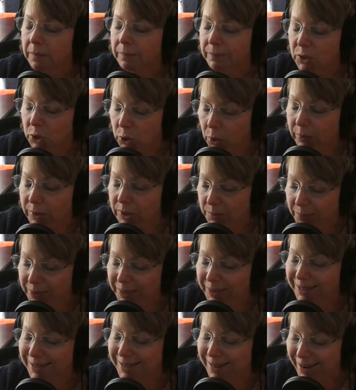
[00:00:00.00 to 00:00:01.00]
Do you always
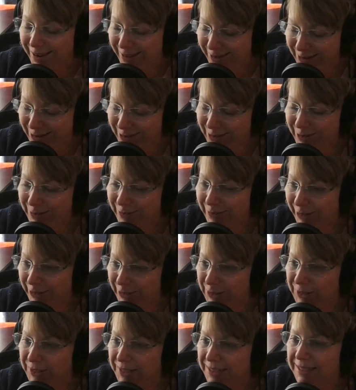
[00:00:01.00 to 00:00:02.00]
put others
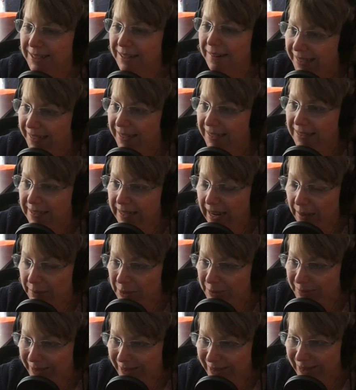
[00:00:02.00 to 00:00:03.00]
first? It's time to
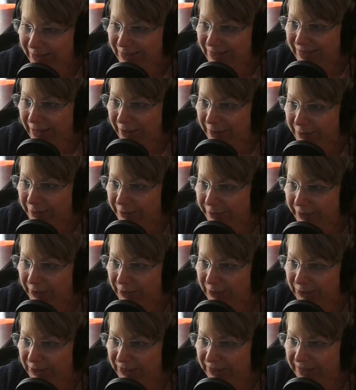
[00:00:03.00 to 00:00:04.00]
put yourself
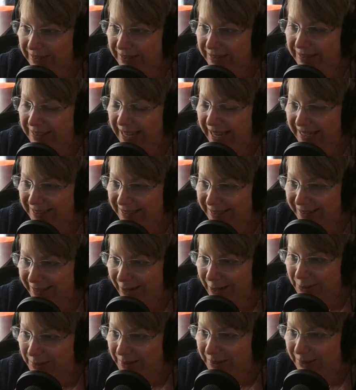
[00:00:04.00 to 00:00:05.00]
first as a
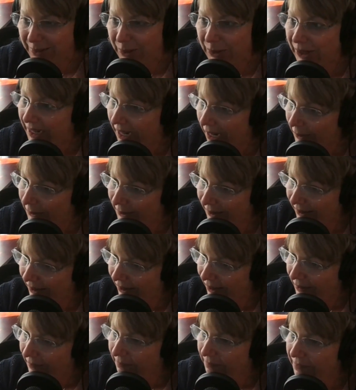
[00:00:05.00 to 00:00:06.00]
therapist or
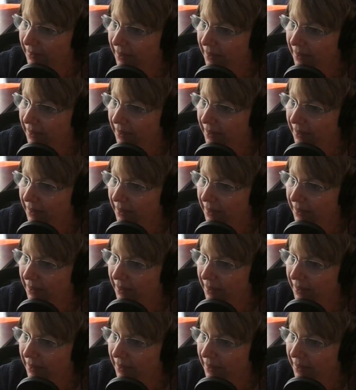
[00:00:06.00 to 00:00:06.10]
counselor.